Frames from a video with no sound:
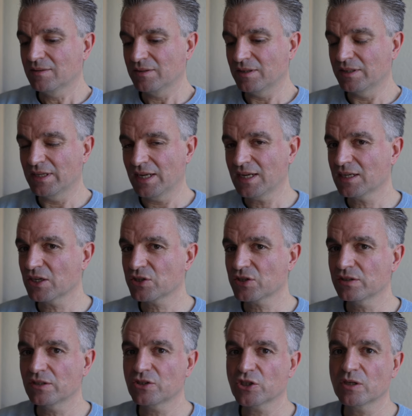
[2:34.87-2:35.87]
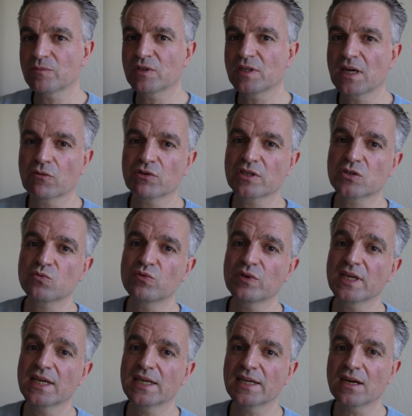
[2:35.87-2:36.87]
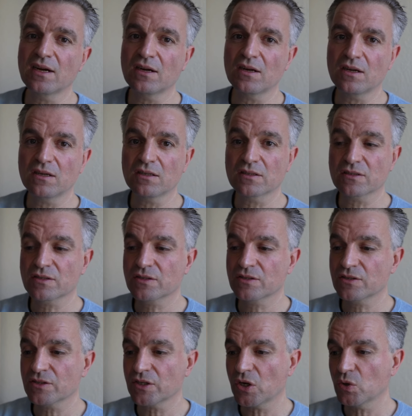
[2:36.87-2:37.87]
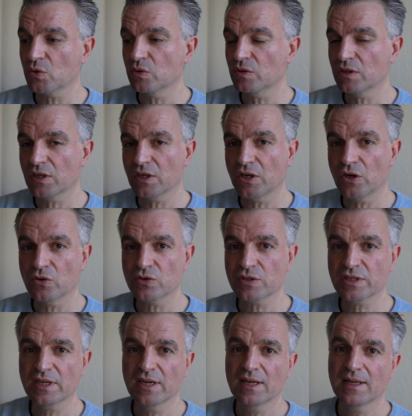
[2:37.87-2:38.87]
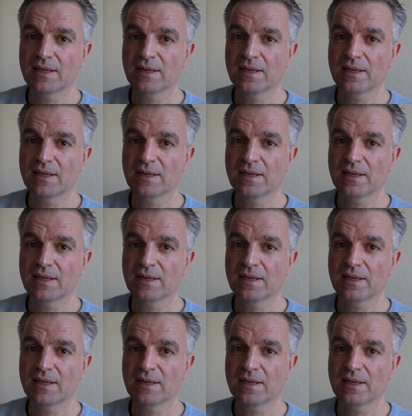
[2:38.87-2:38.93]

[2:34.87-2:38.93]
the English and the German languages really are so close.